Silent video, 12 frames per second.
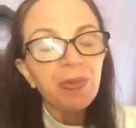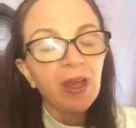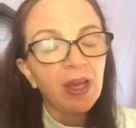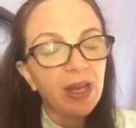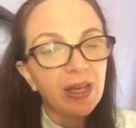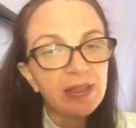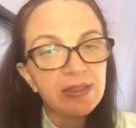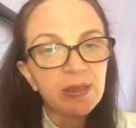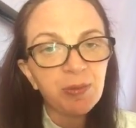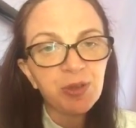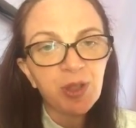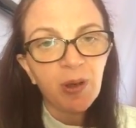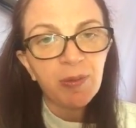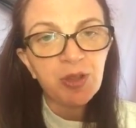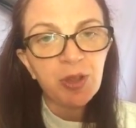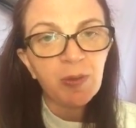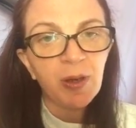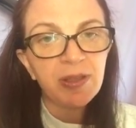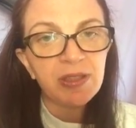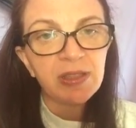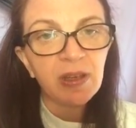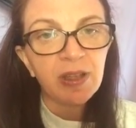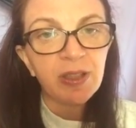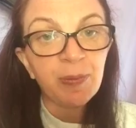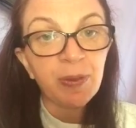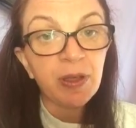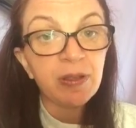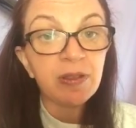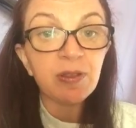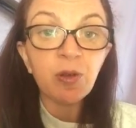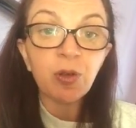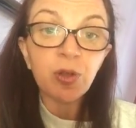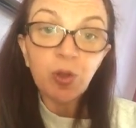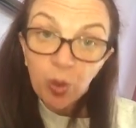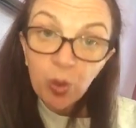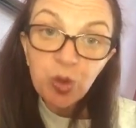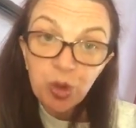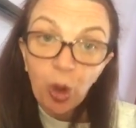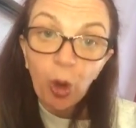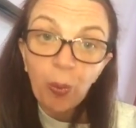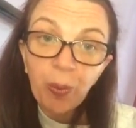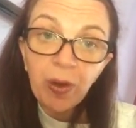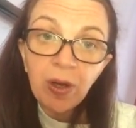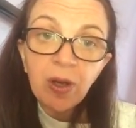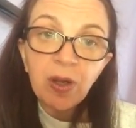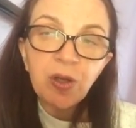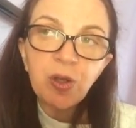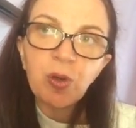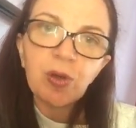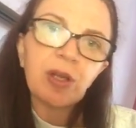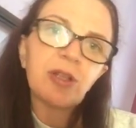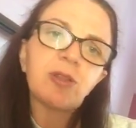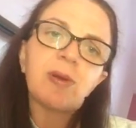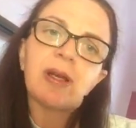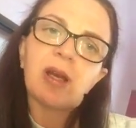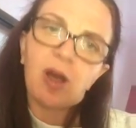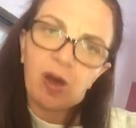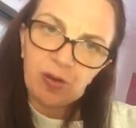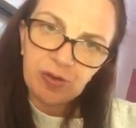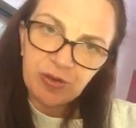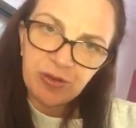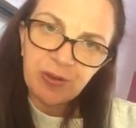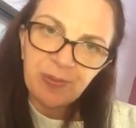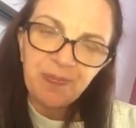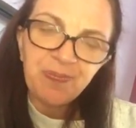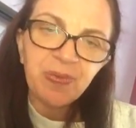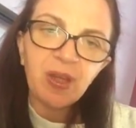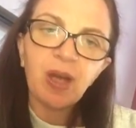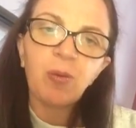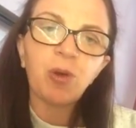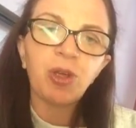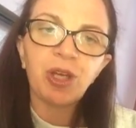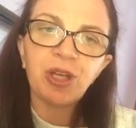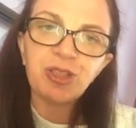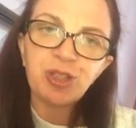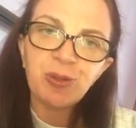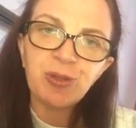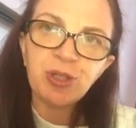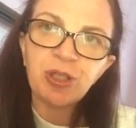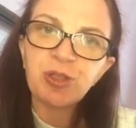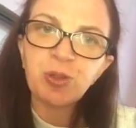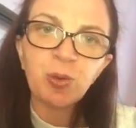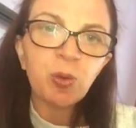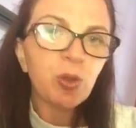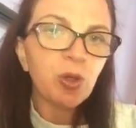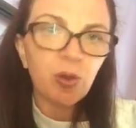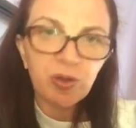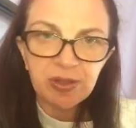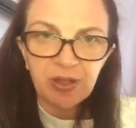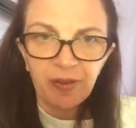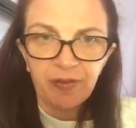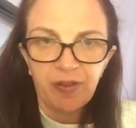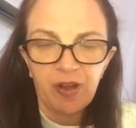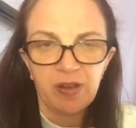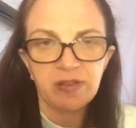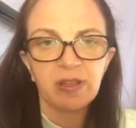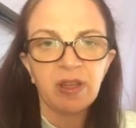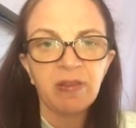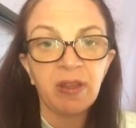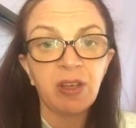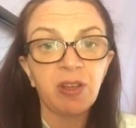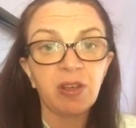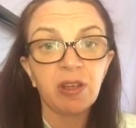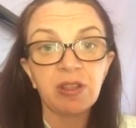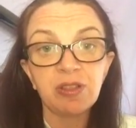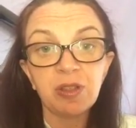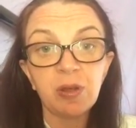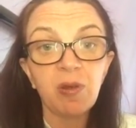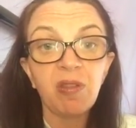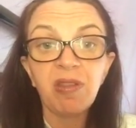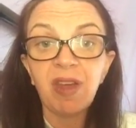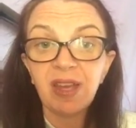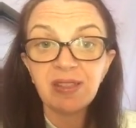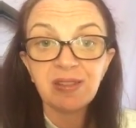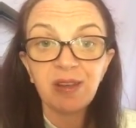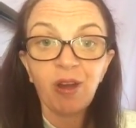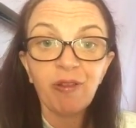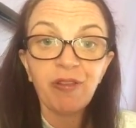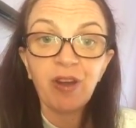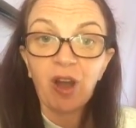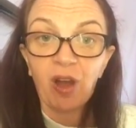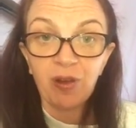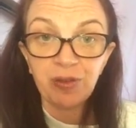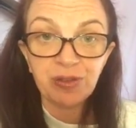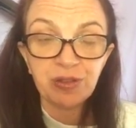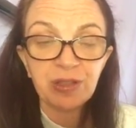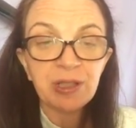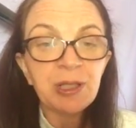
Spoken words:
And sometimes you might decide that because it's not your job, you're going to do it last. And what you're going to do is you're going to do all your stuff first, and then you're going to do their stuff last.